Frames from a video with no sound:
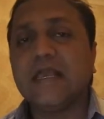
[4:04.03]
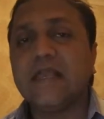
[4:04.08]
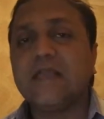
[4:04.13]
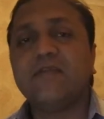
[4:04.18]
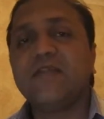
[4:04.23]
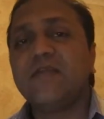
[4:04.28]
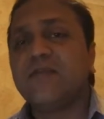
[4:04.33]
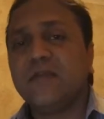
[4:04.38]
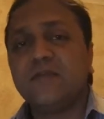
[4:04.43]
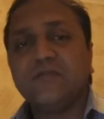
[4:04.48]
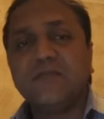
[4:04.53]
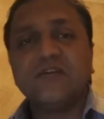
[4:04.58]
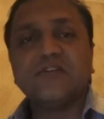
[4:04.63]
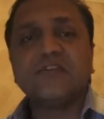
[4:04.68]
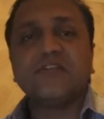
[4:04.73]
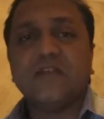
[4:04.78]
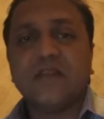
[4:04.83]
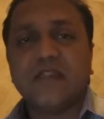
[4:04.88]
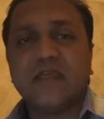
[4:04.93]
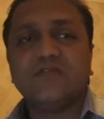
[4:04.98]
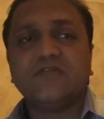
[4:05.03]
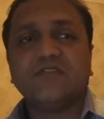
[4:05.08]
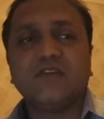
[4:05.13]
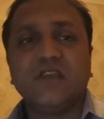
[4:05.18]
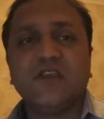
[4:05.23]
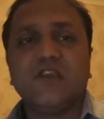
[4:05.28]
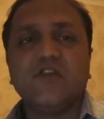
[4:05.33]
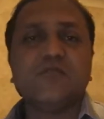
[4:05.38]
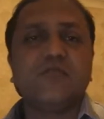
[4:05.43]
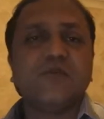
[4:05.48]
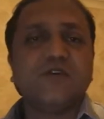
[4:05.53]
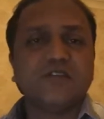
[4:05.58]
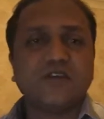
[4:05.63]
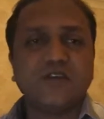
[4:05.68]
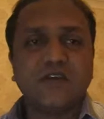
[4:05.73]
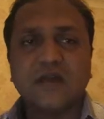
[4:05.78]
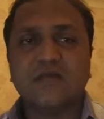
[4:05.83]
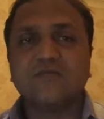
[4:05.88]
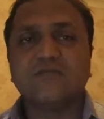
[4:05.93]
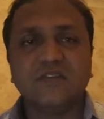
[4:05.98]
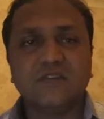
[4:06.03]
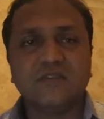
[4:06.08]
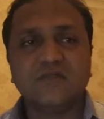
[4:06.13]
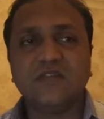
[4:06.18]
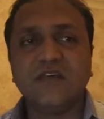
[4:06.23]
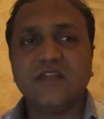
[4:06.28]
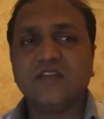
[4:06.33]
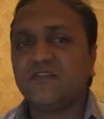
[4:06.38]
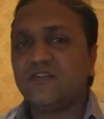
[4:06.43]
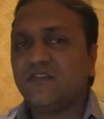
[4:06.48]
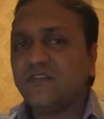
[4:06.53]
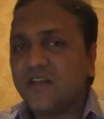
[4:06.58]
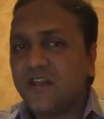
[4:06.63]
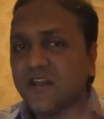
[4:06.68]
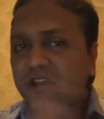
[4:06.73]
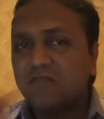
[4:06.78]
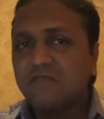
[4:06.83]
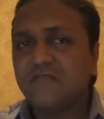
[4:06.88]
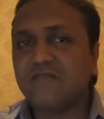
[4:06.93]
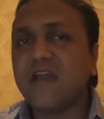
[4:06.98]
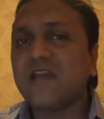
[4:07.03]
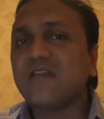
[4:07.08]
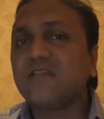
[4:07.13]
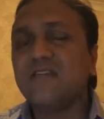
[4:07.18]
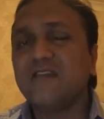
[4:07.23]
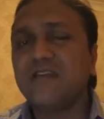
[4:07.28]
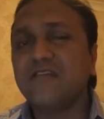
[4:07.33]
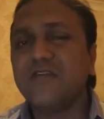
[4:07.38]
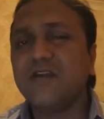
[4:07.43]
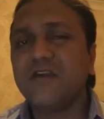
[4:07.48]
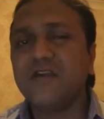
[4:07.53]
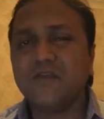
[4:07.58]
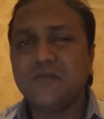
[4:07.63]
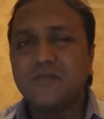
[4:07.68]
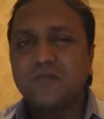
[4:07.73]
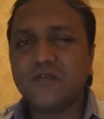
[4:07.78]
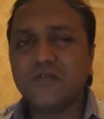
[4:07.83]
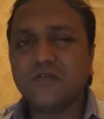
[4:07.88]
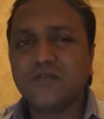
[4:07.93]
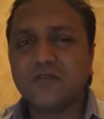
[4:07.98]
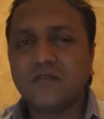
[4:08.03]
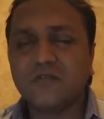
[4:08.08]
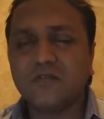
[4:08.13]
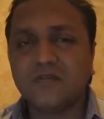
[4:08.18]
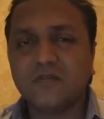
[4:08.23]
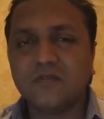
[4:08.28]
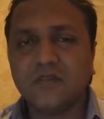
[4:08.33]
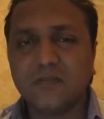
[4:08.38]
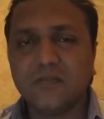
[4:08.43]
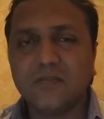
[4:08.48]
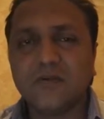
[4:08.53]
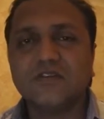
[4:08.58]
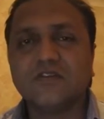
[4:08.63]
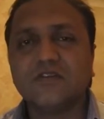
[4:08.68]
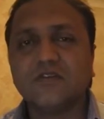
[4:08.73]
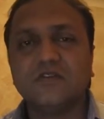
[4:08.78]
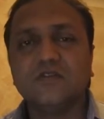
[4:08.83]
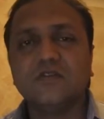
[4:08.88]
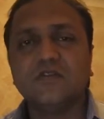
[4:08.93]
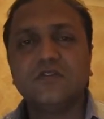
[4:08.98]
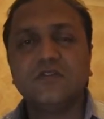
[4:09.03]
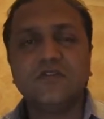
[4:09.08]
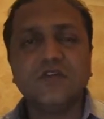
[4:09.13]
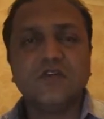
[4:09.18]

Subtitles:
Even if that person leaves, a new person comes in, there is a training factory where you put the person